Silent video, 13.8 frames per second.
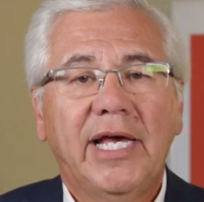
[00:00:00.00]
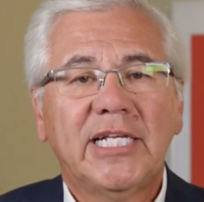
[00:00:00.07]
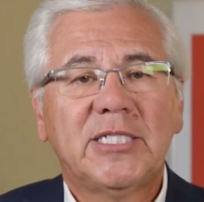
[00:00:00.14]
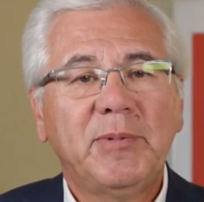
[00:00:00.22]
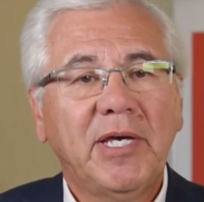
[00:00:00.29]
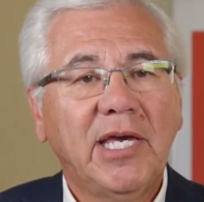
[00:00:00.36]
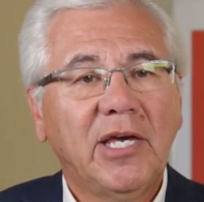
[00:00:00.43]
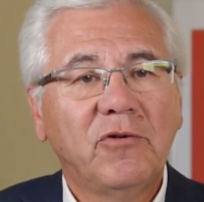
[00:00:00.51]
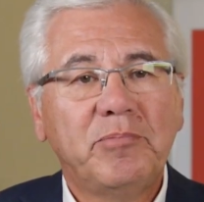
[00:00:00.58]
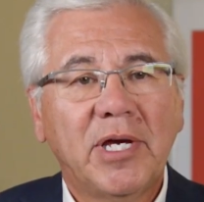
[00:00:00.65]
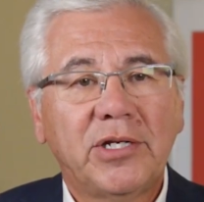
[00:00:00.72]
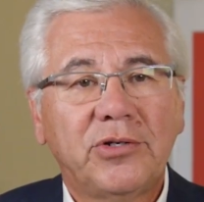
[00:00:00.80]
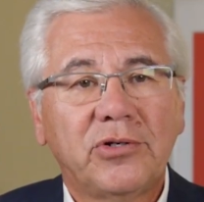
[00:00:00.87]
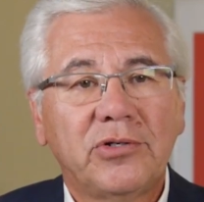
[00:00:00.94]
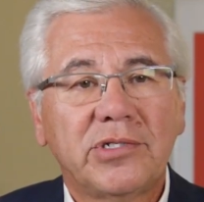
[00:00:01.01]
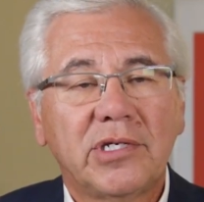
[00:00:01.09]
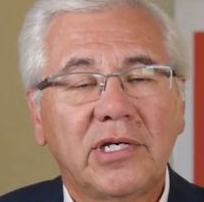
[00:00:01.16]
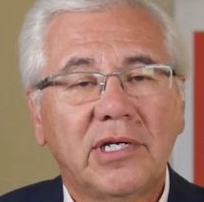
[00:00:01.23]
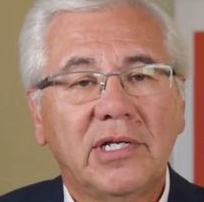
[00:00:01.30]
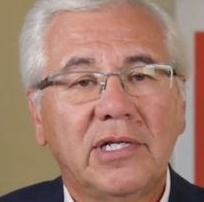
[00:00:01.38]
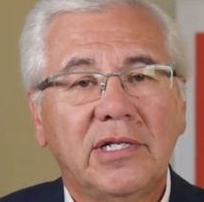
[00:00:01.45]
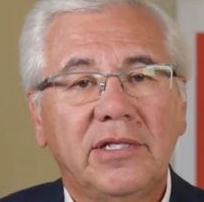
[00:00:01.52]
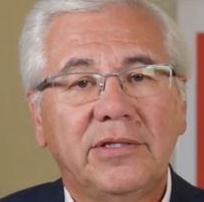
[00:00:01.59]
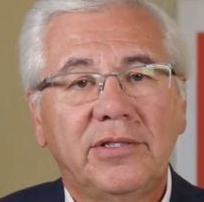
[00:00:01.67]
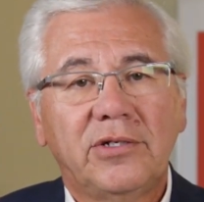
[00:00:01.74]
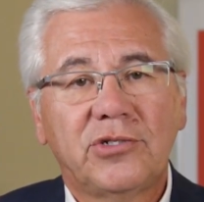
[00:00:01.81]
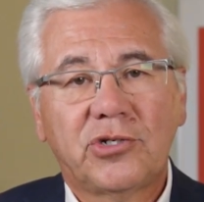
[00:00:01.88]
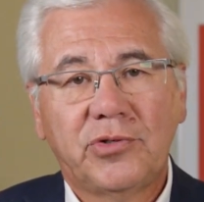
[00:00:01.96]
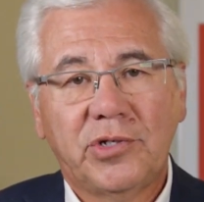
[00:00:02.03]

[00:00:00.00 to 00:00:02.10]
And speaking of mentors, there's